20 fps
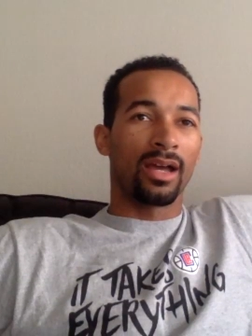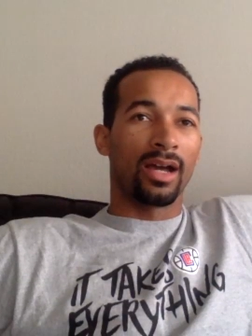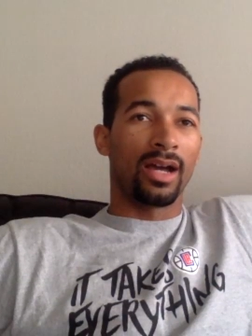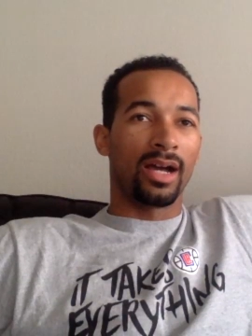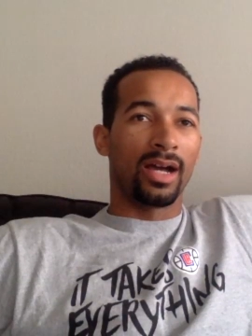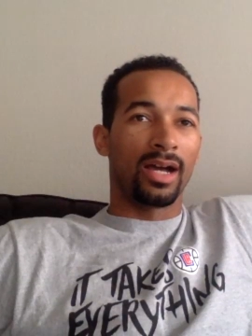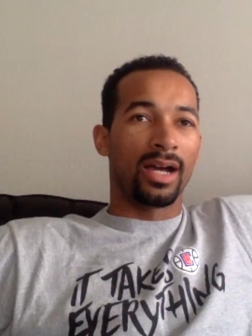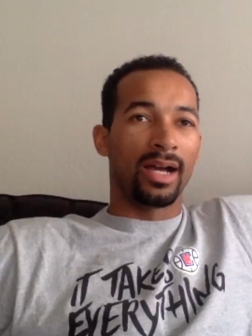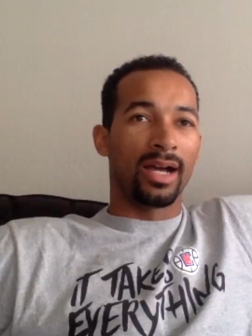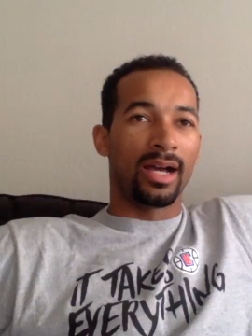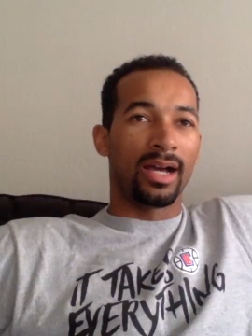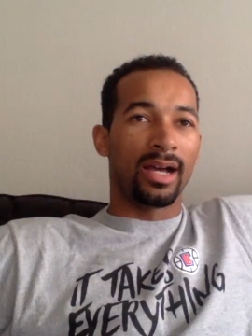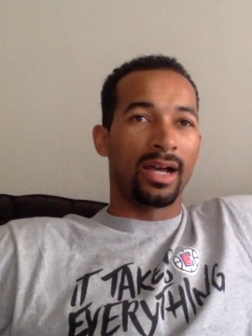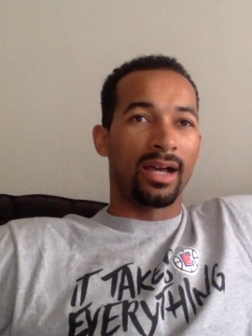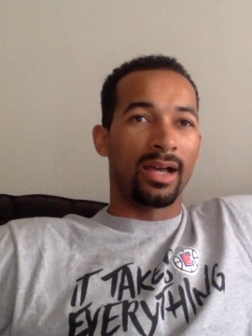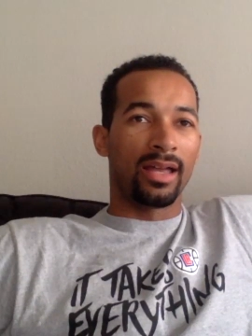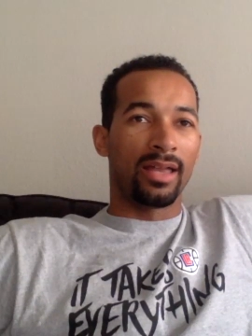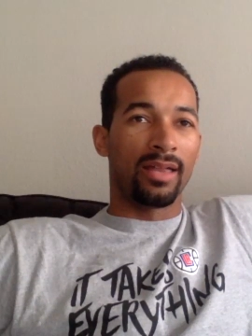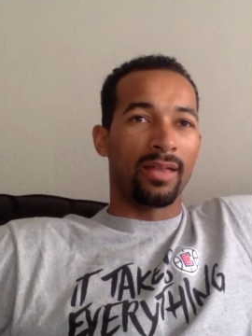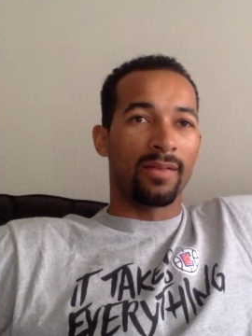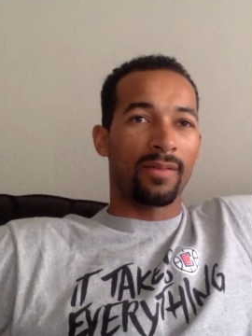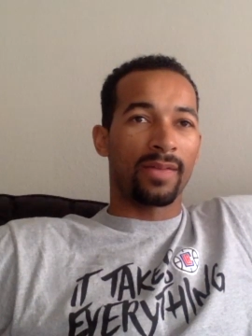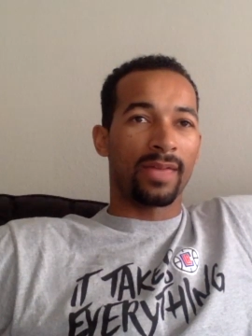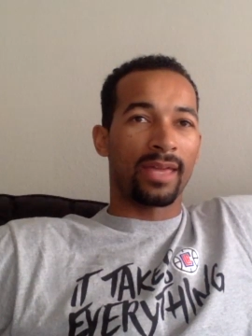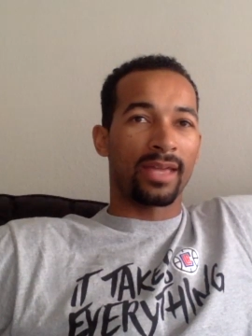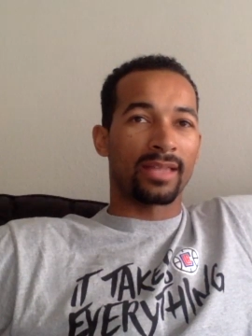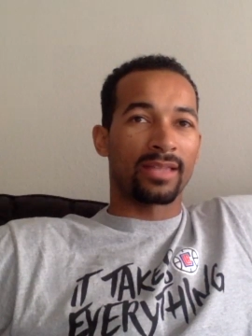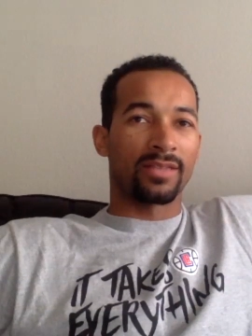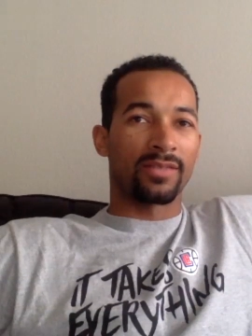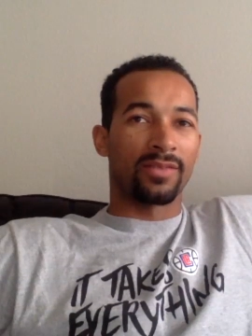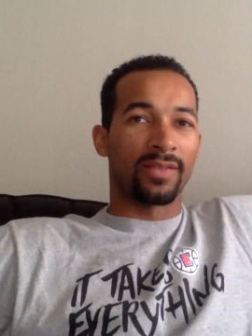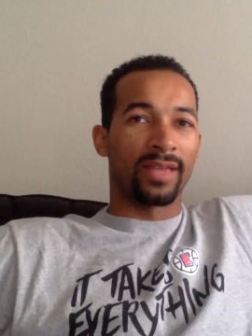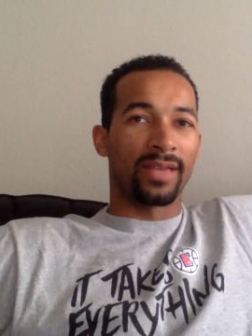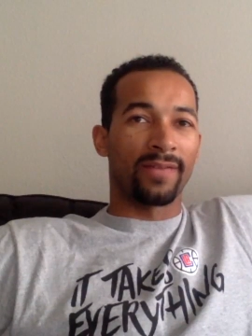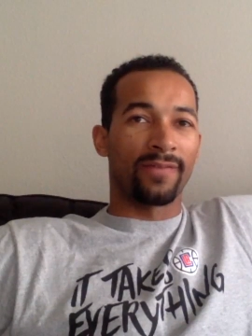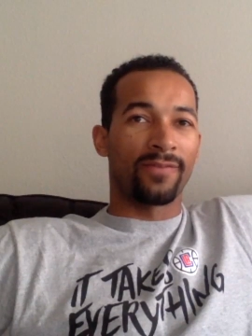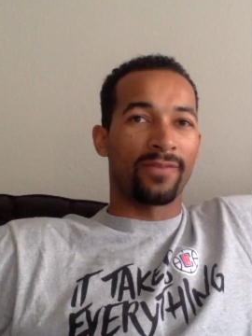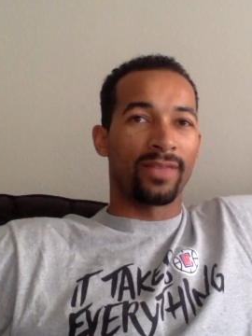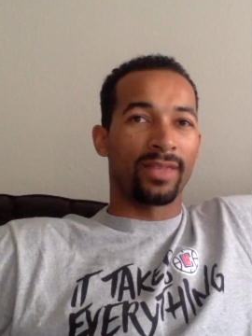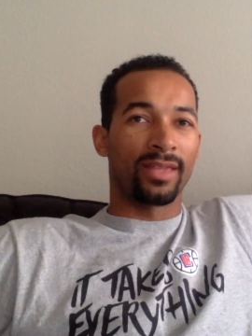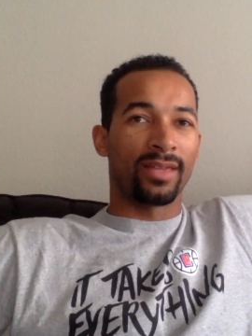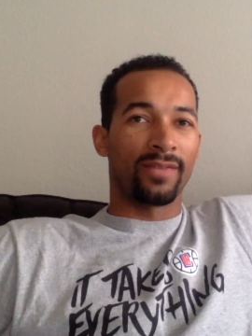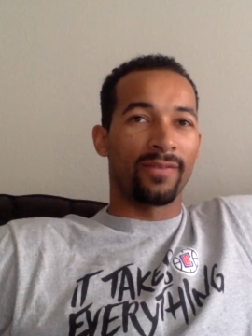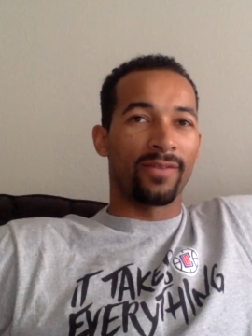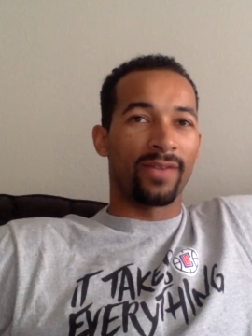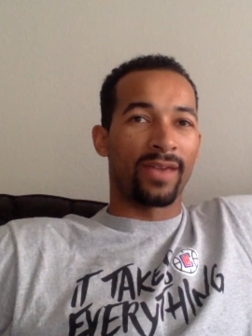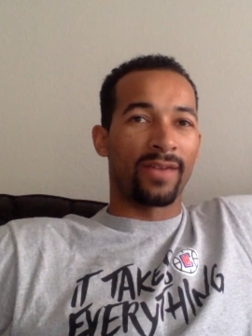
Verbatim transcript: Uh, kick to VanVleet.